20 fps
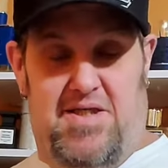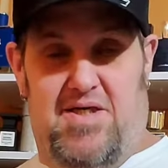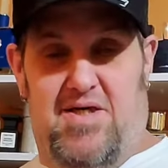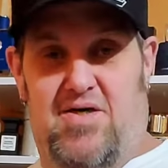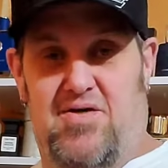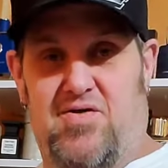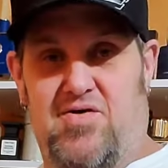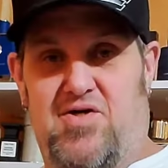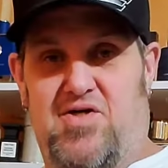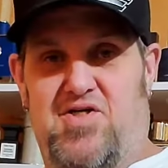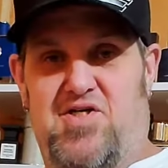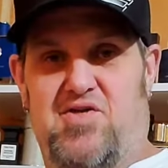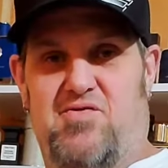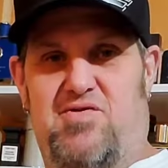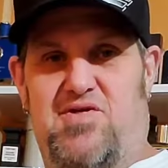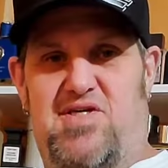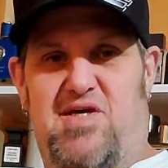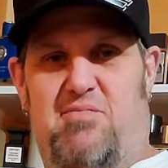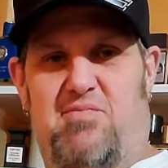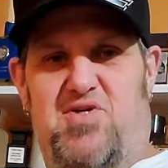Although you can see the
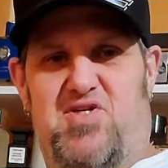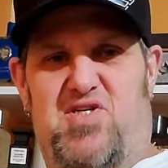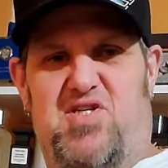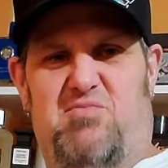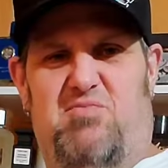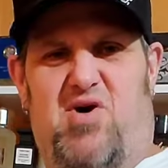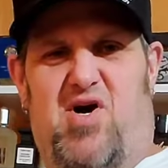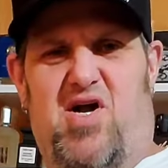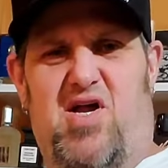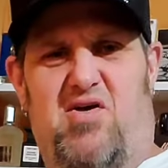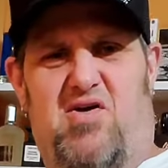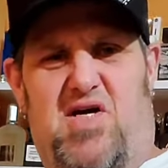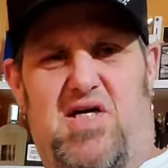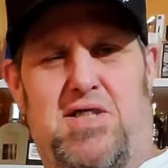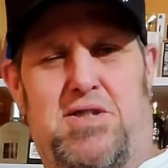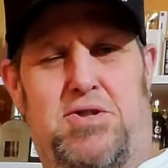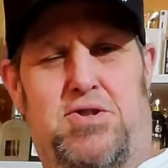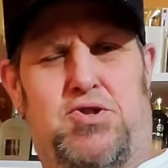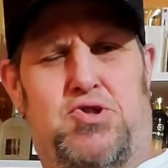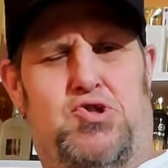resemblance in the body, right?